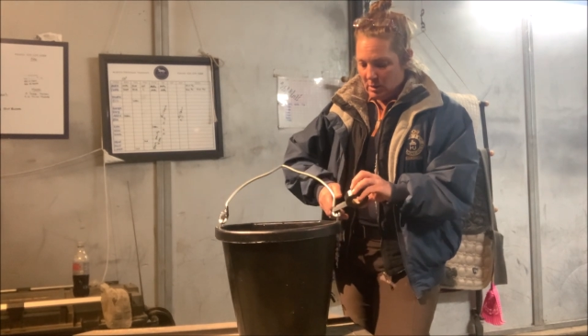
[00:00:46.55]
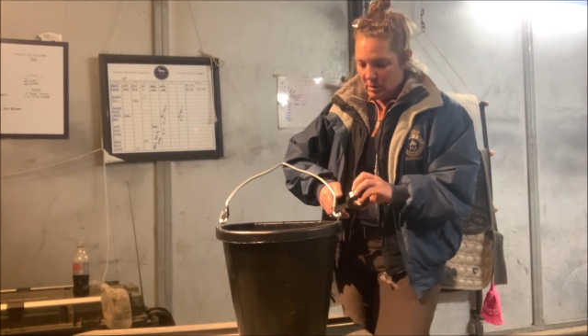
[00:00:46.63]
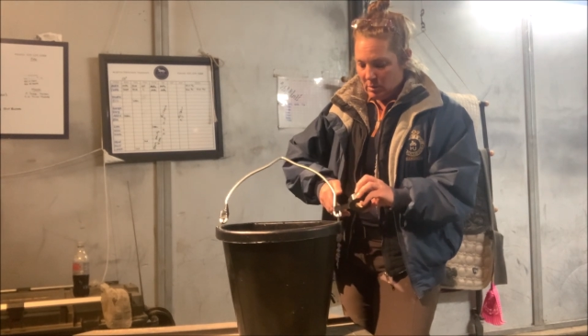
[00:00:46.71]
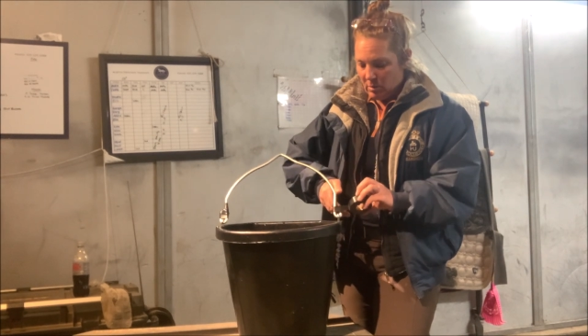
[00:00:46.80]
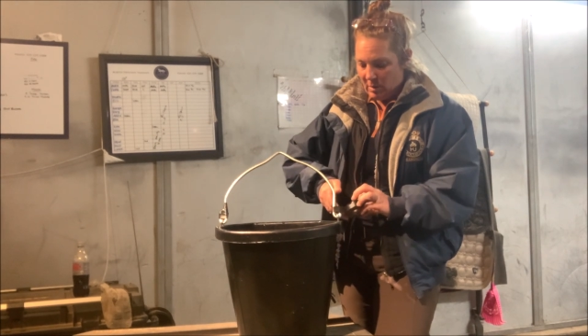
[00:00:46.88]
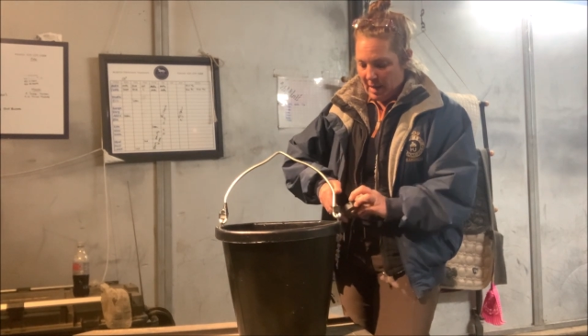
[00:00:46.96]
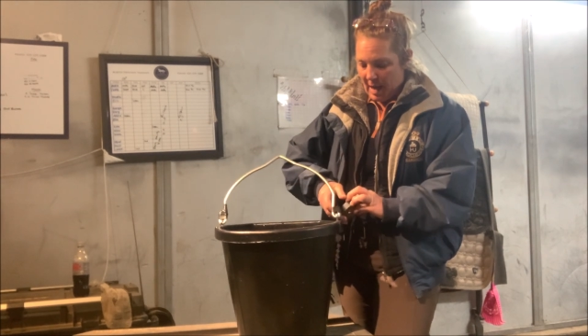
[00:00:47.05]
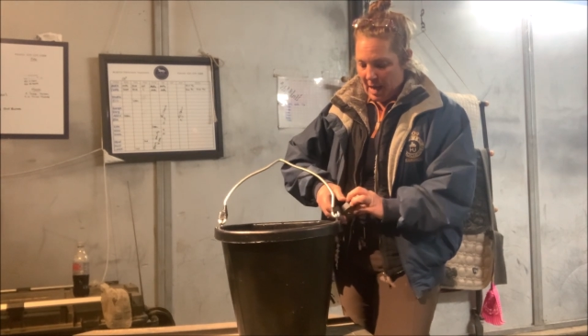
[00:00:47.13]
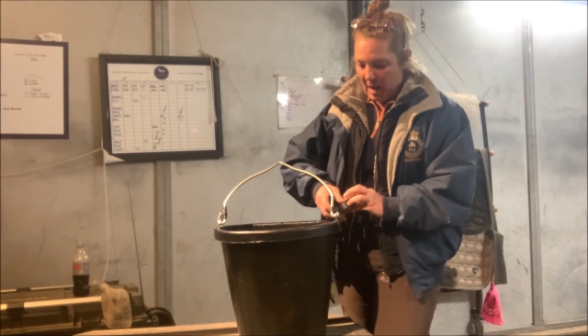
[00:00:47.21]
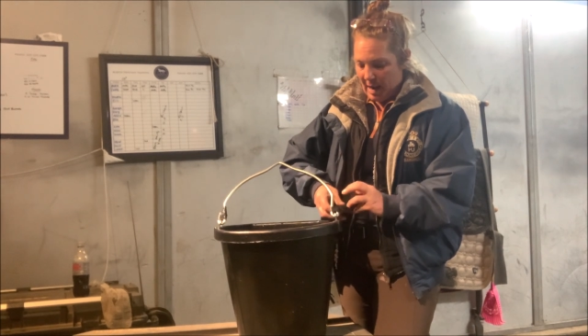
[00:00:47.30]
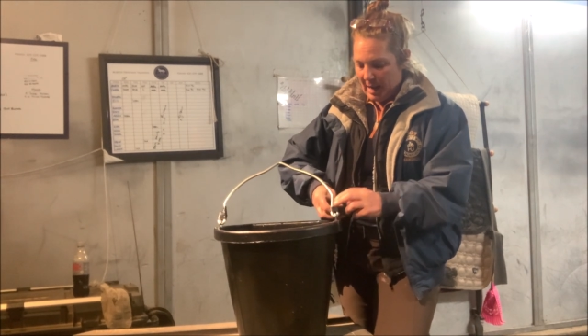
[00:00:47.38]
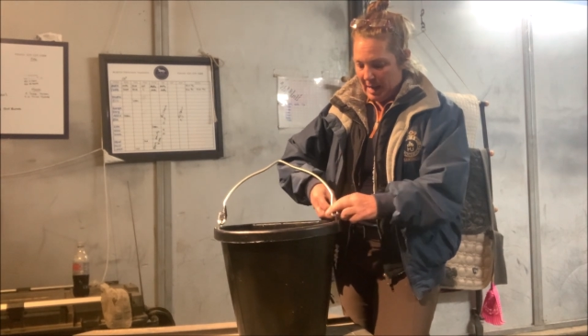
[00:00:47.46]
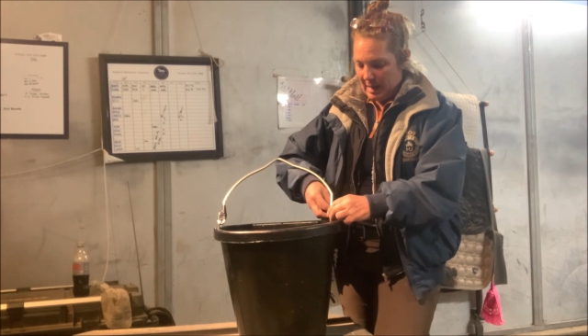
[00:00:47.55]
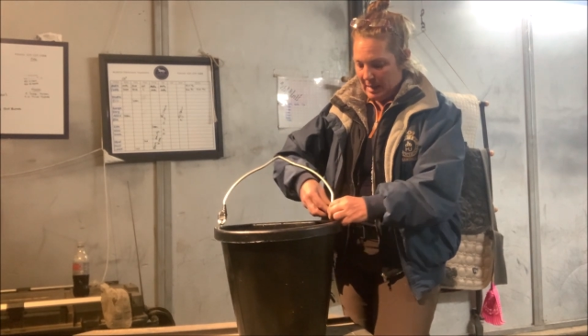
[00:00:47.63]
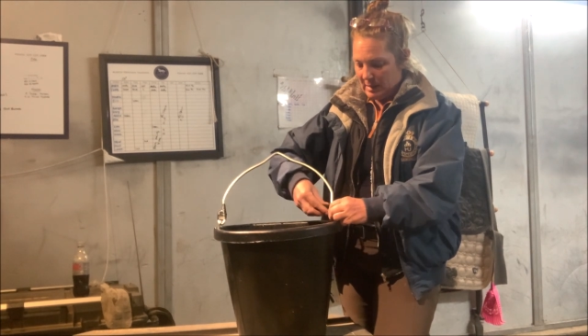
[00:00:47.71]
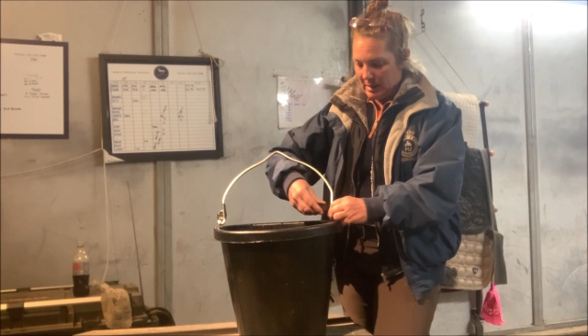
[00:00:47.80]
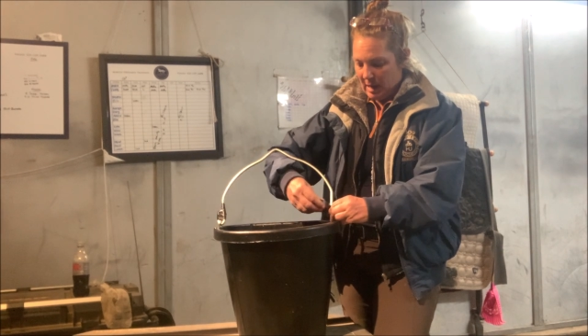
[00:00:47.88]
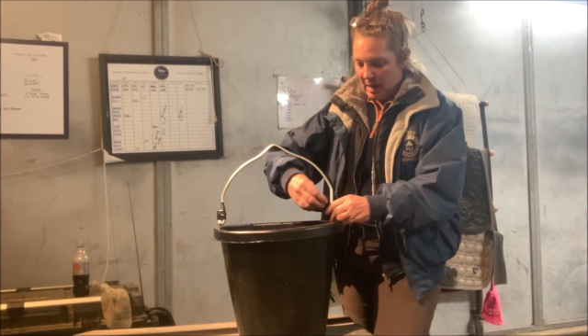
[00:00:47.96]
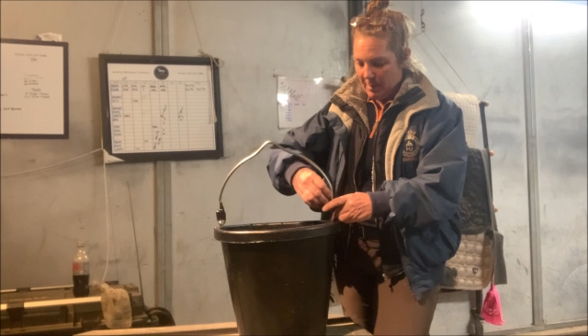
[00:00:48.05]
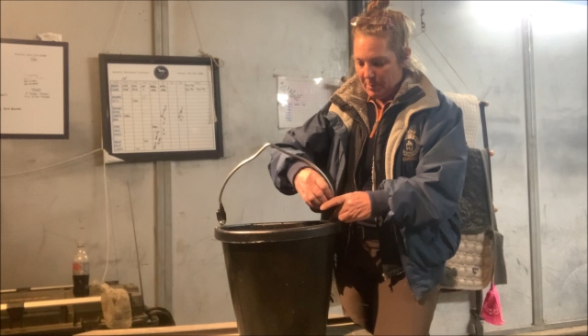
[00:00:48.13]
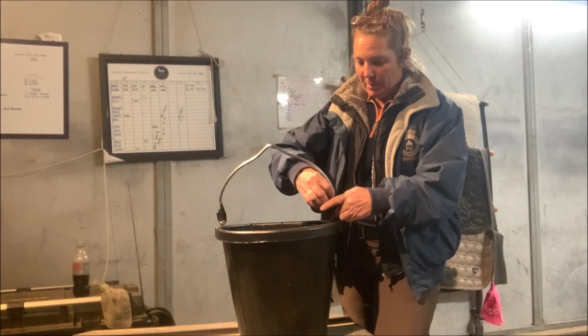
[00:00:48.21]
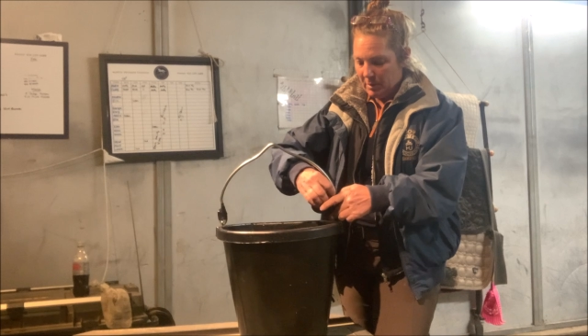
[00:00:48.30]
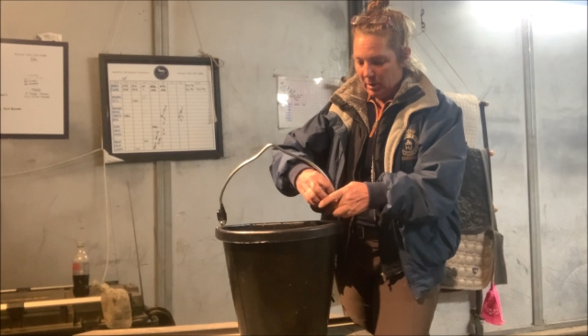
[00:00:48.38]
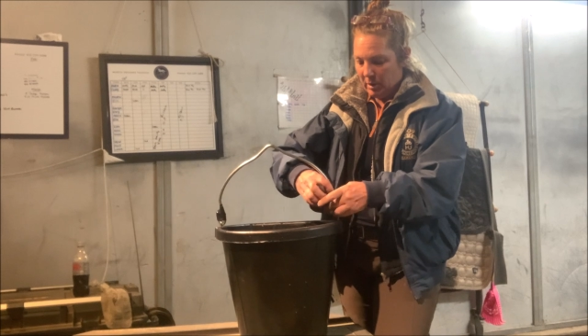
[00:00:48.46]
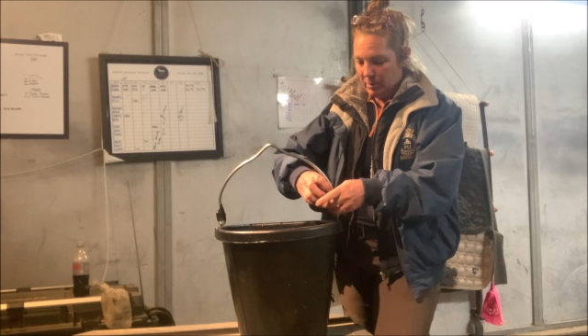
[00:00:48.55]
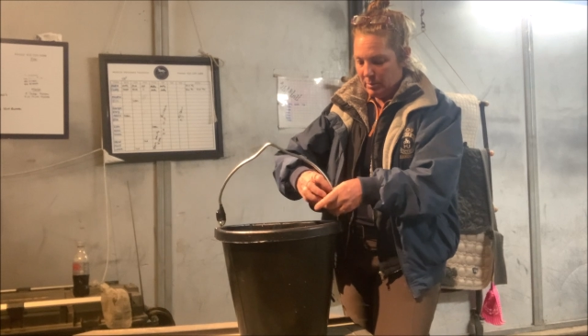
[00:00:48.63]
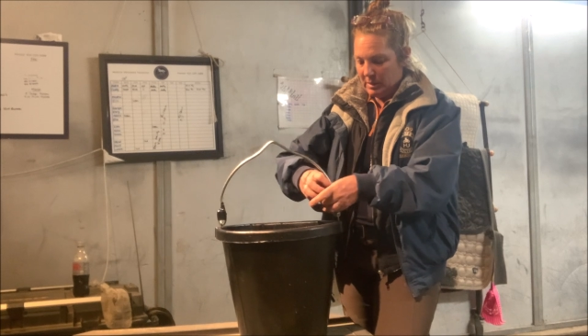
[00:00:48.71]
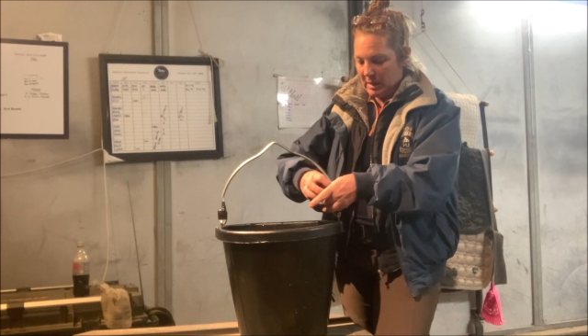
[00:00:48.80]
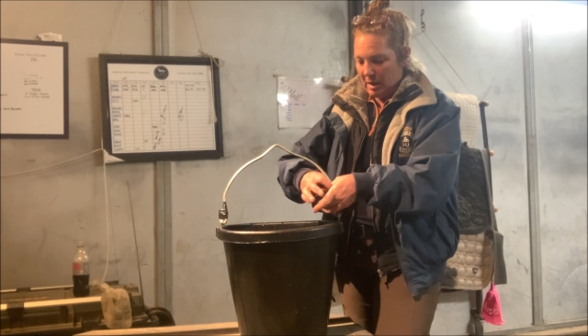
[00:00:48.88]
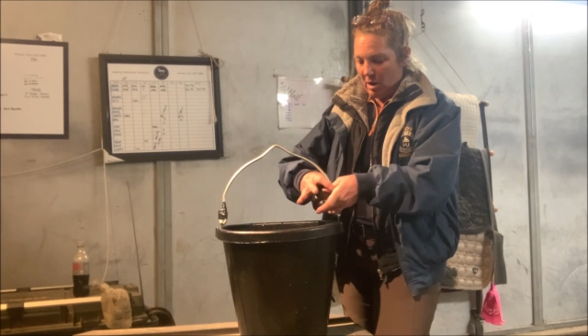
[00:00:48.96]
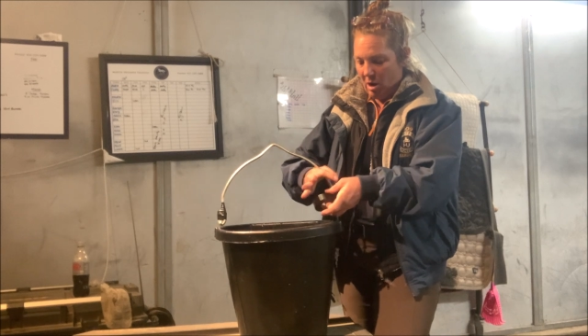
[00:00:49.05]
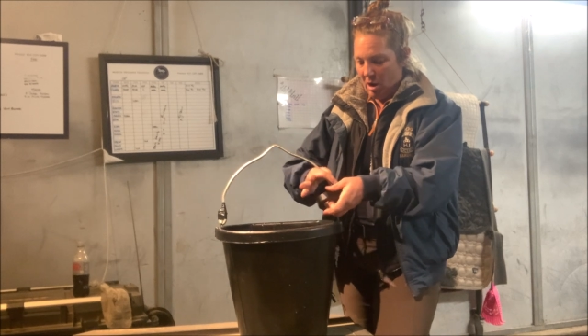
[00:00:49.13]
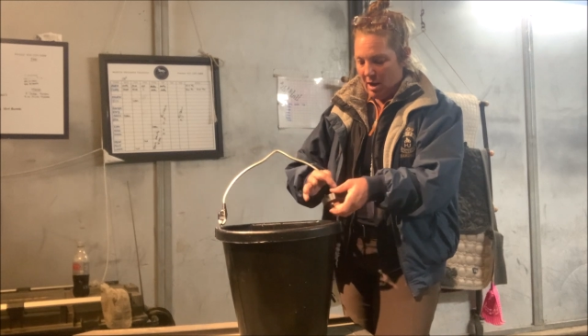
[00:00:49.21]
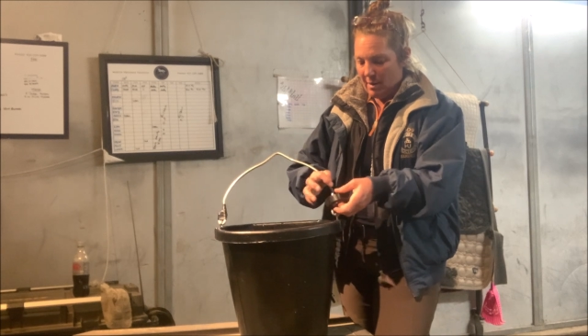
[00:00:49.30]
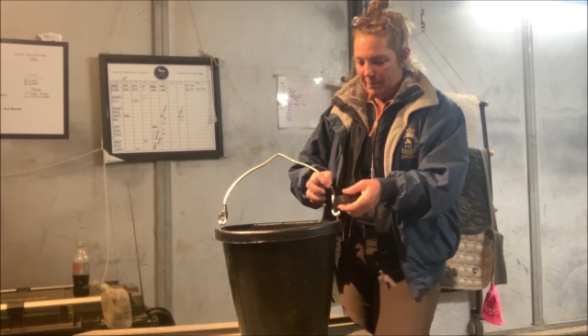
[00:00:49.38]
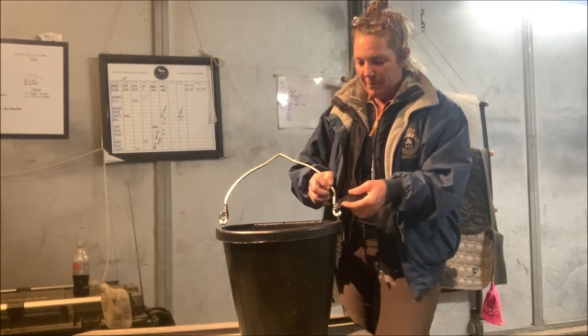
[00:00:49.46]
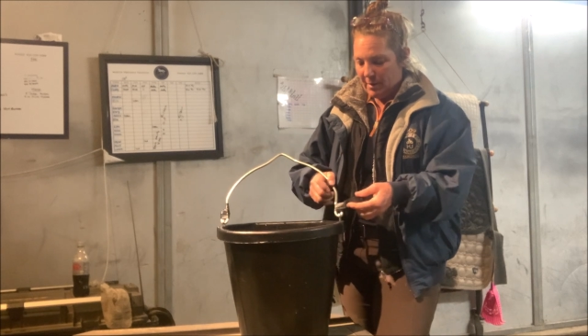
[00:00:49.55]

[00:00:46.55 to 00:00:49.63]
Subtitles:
so that I end up closing off